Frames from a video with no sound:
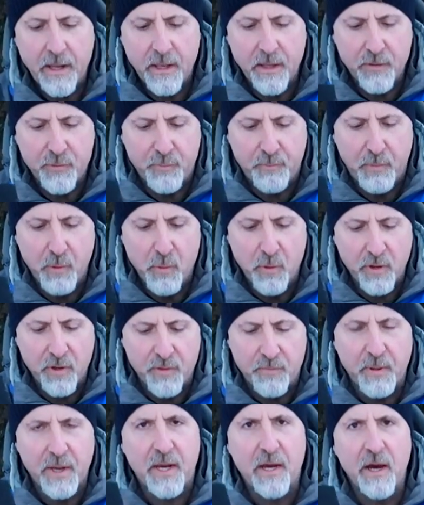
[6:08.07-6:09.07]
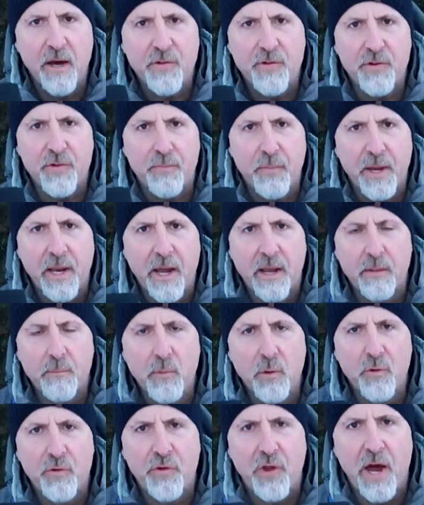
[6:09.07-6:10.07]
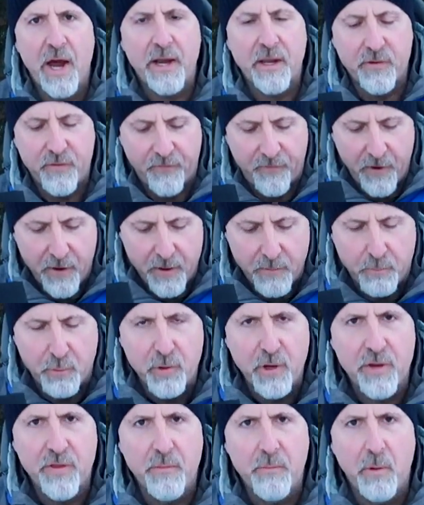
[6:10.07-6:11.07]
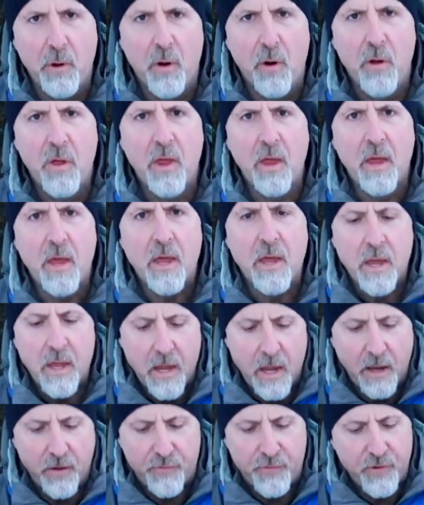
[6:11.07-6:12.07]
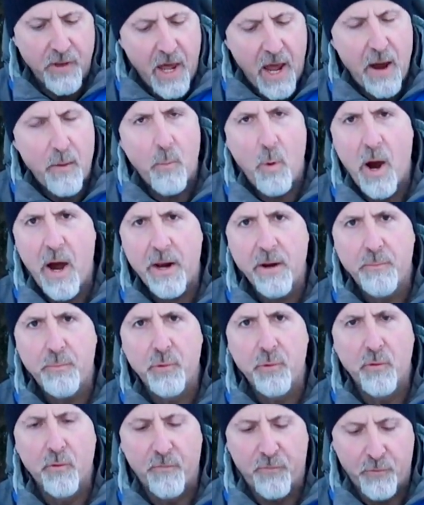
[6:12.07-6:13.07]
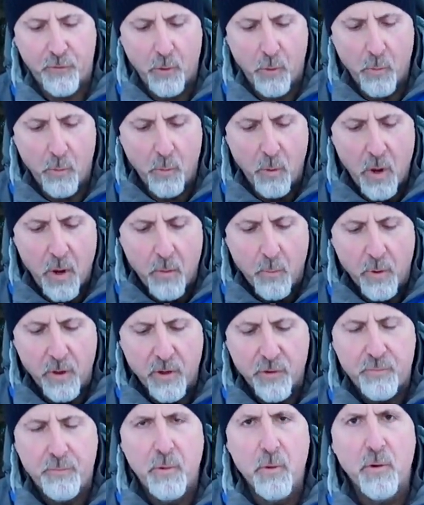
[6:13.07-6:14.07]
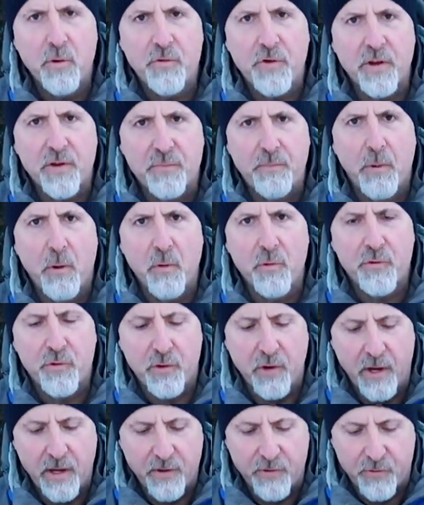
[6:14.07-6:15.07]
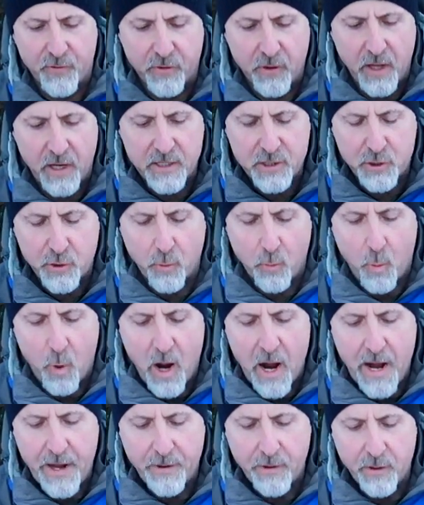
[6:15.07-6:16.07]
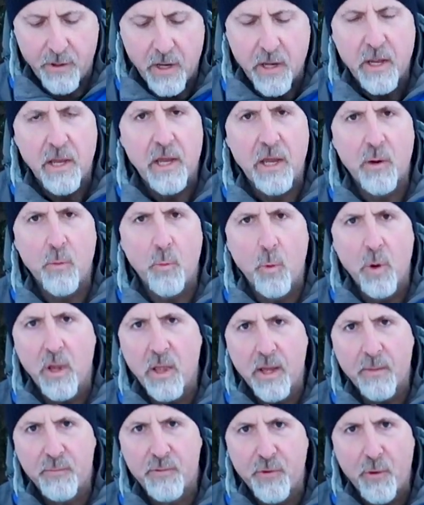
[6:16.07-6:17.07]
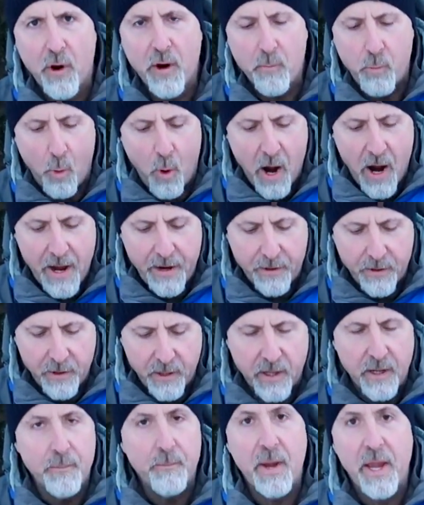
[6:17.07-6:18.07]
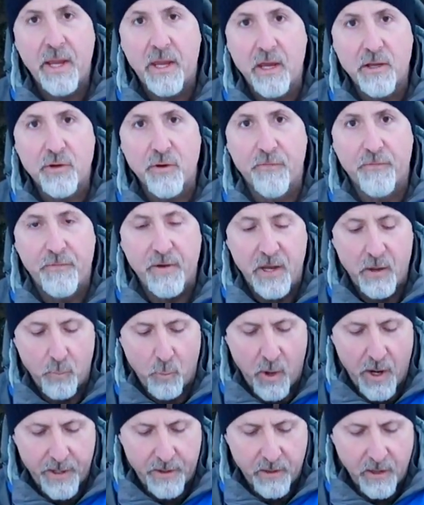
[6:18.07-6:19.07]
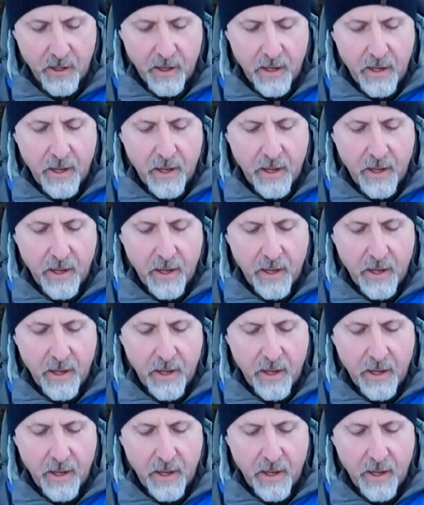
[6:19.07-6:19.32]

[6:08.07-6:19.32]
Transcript: on this boot is because it's made out of moose hide, it's very breathable, it's not waterproof. So when this boot is exposed to any slush or water, it will absorb water and it may get your feet wet.